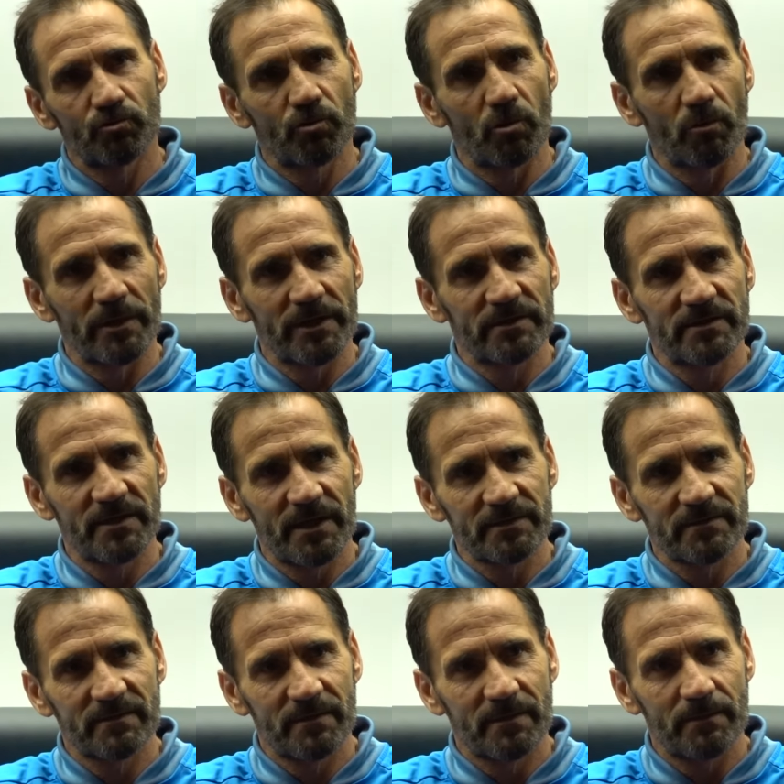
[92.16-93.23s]
correct
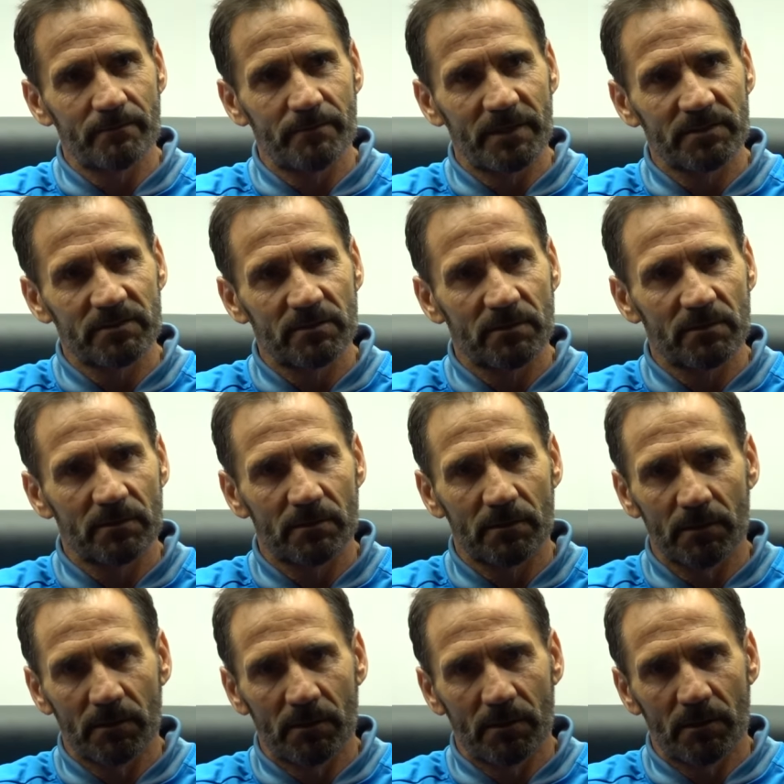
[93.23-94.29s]
that. But
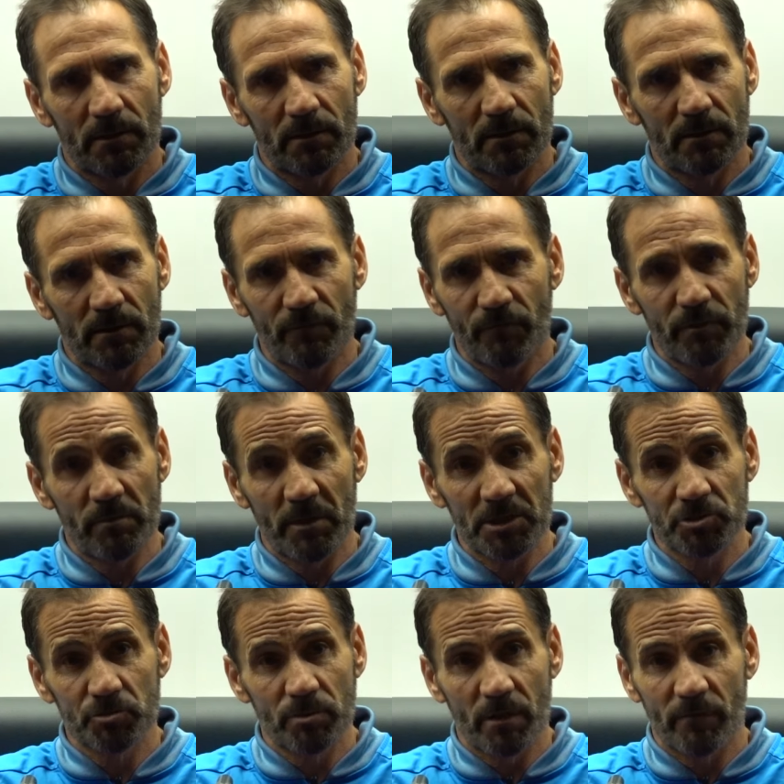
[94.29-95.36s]
every
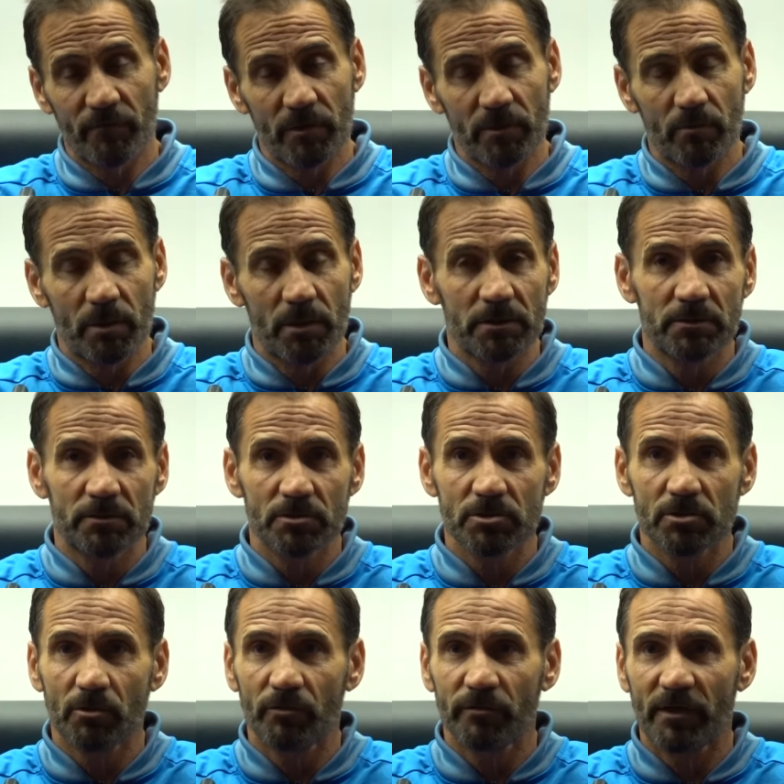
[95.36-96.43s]
match we are very well in the
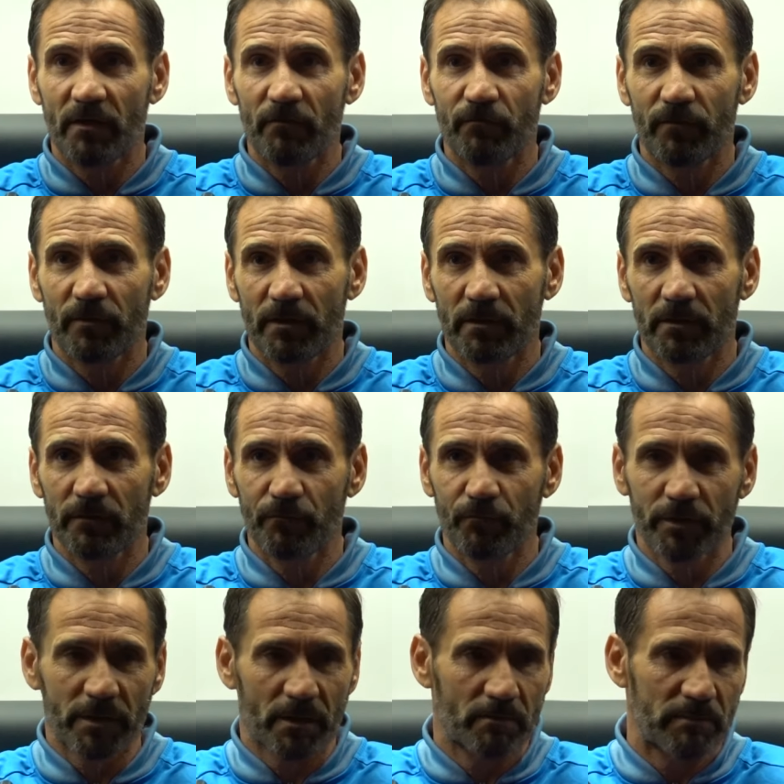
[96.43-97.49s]
second half. If
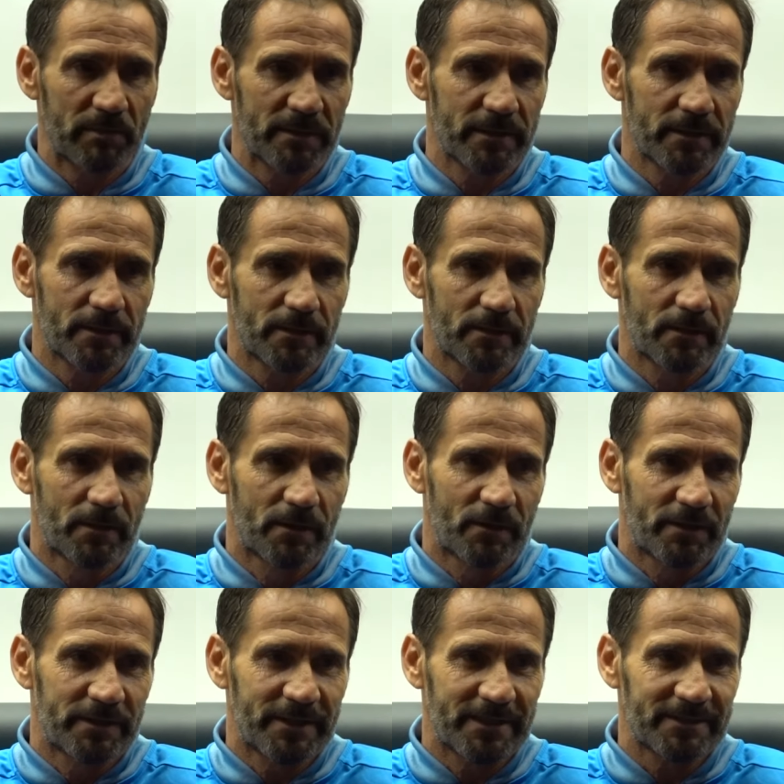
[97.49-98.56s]
we can play
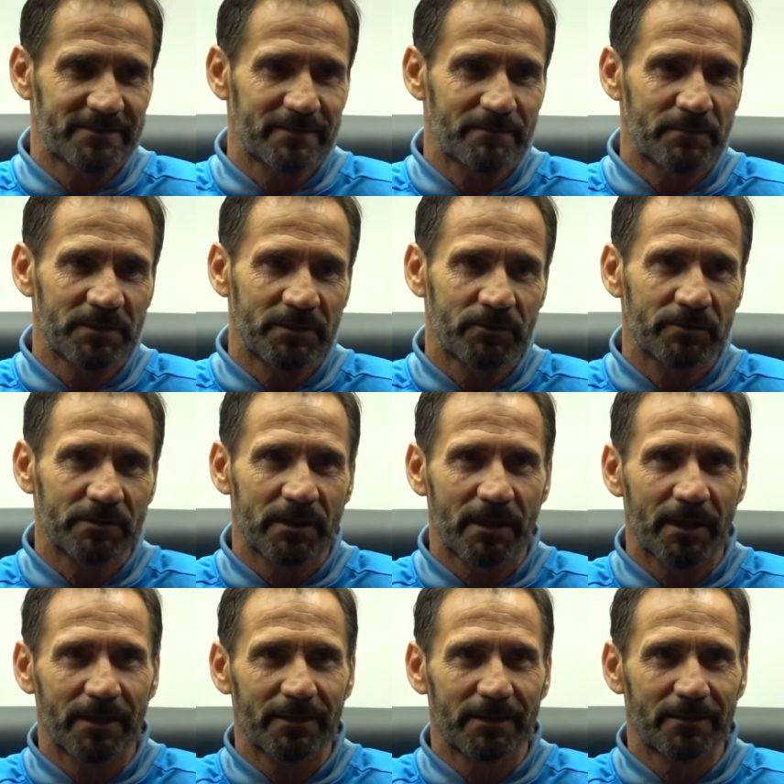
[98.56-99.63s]
19 minutes
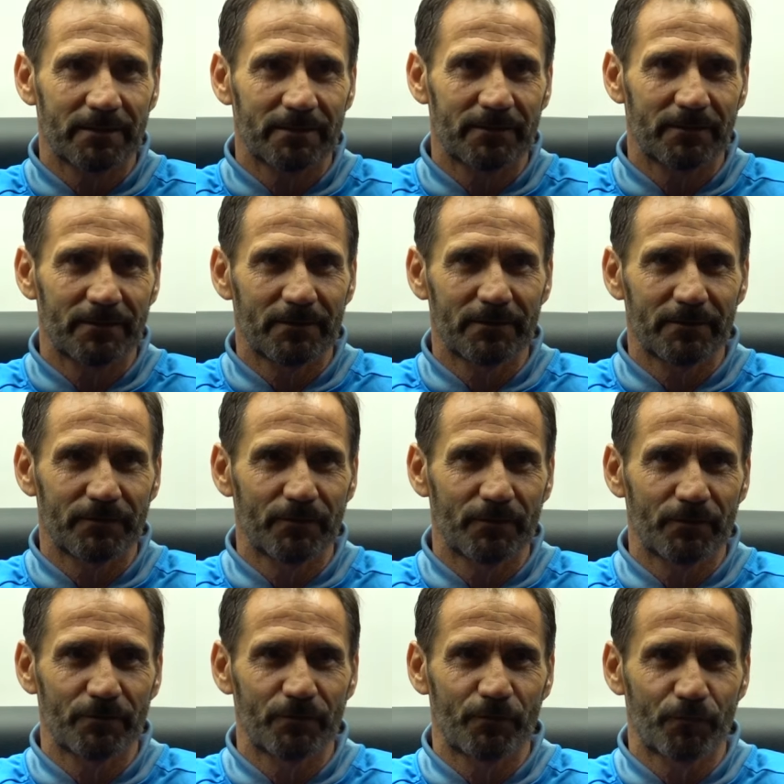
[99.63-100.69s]
like
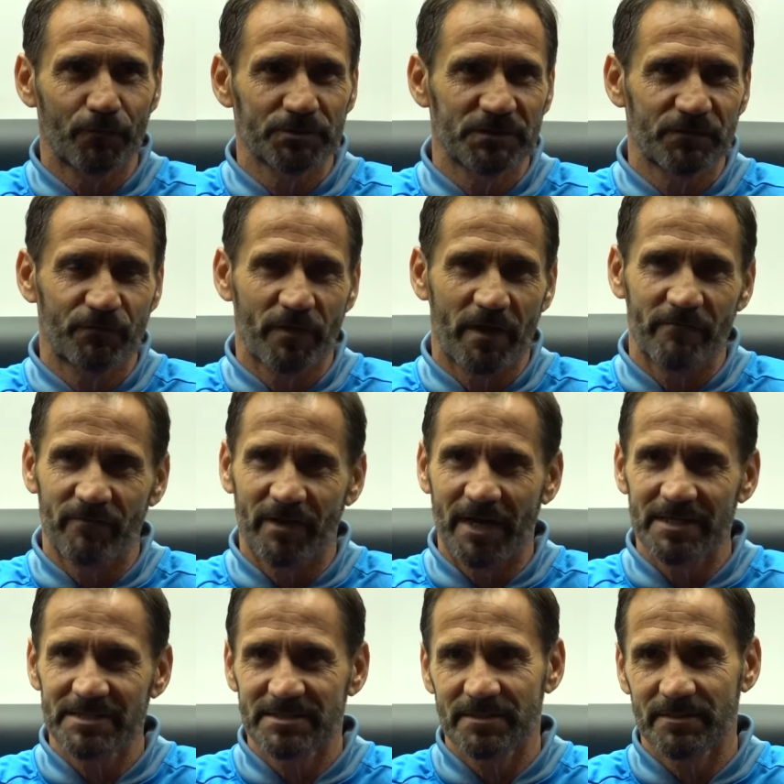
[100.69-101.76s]
the 45
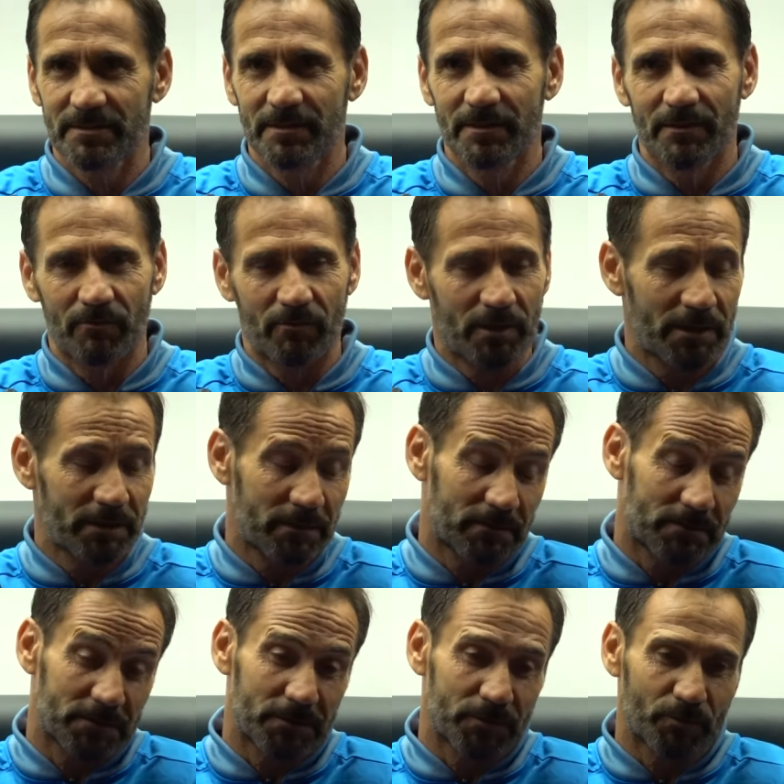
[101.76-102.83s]
last
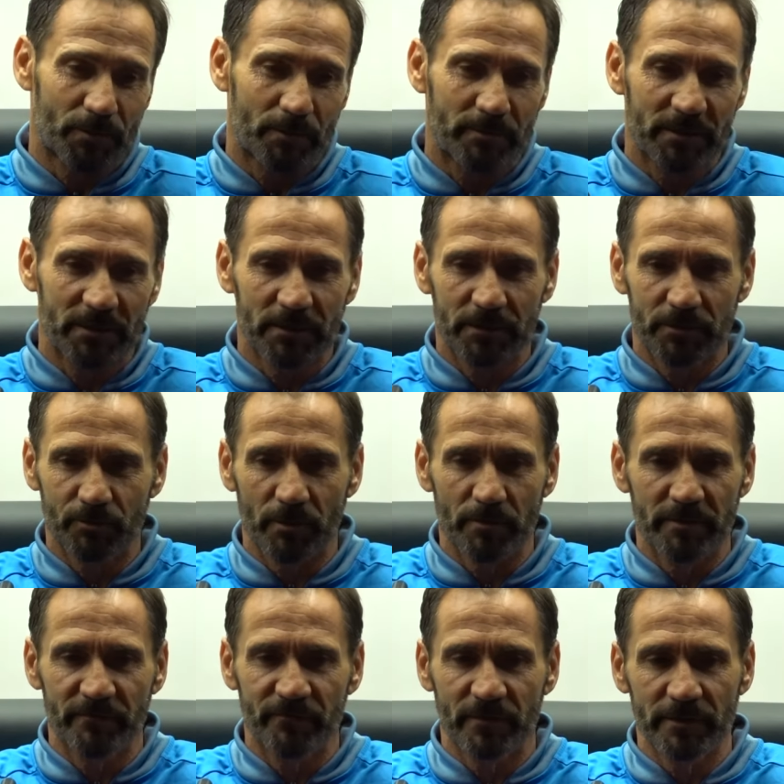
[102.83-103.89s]
one, it will
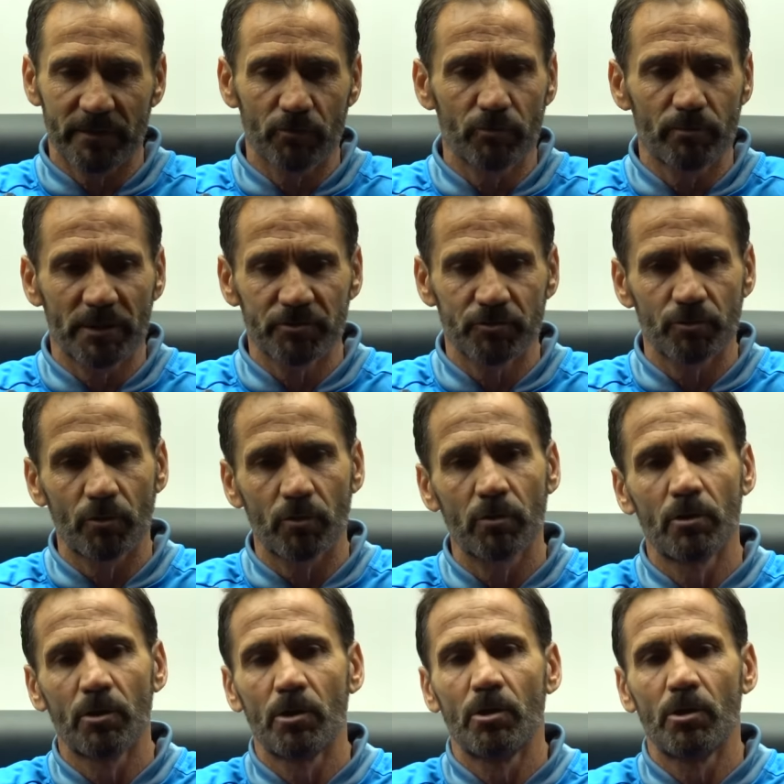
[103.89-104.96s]
be very good. But you know,
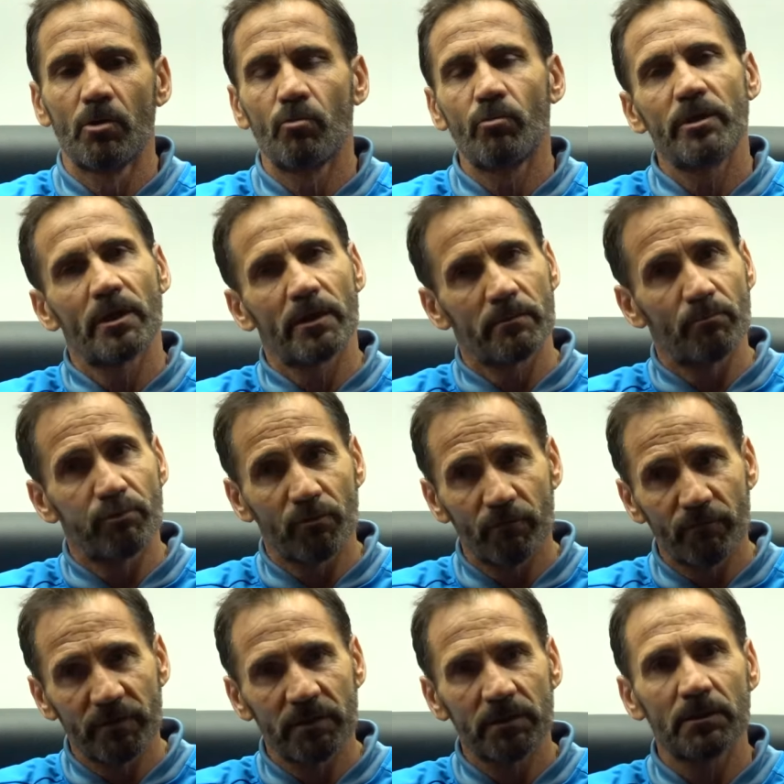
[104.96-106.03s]
we are
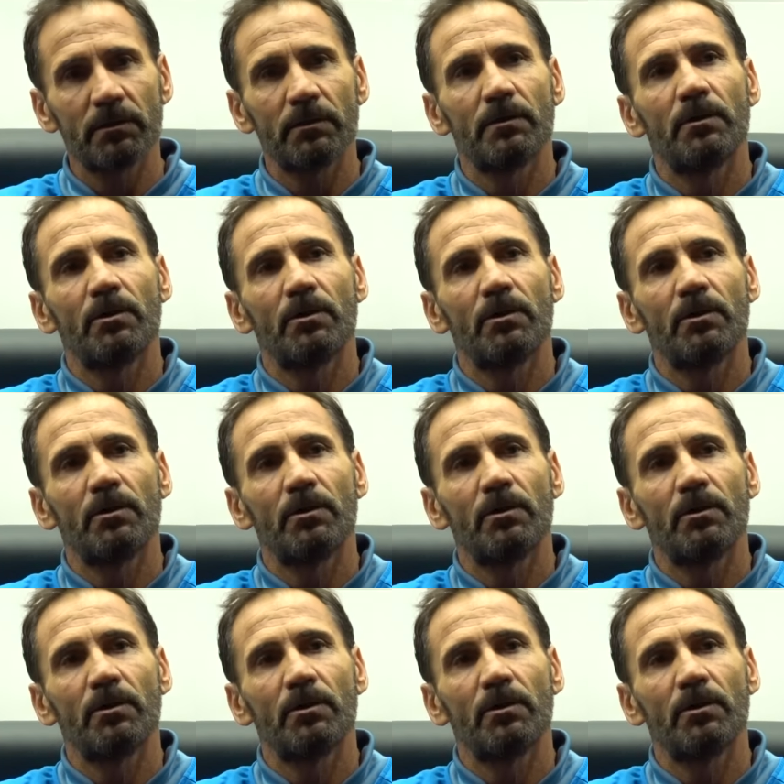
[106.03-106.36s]
improving.